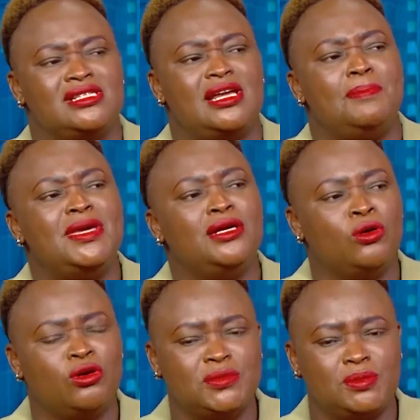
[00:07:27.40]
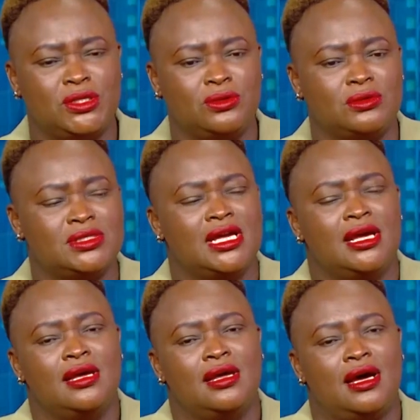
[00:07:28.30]
They are big homes, because
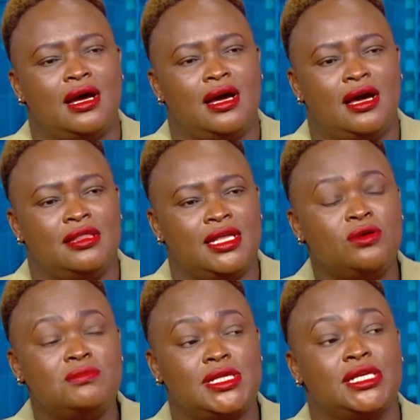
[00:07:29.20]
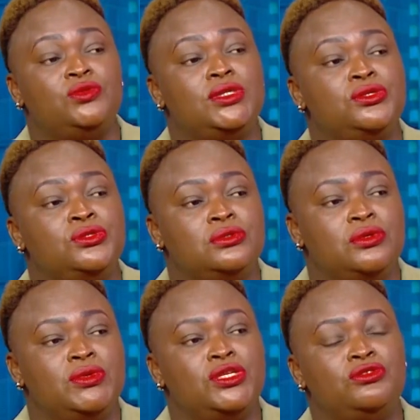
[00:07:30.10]
the homes that we
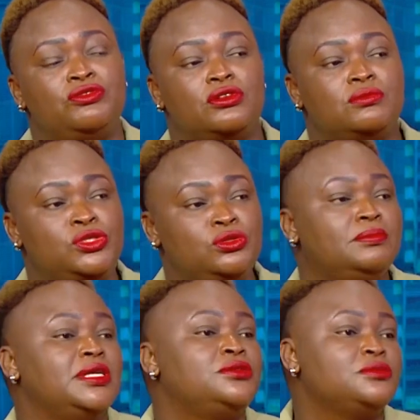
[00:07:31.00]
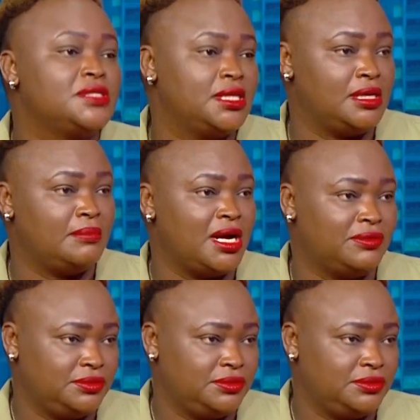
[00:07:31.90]
do from 2 bedrooms and above.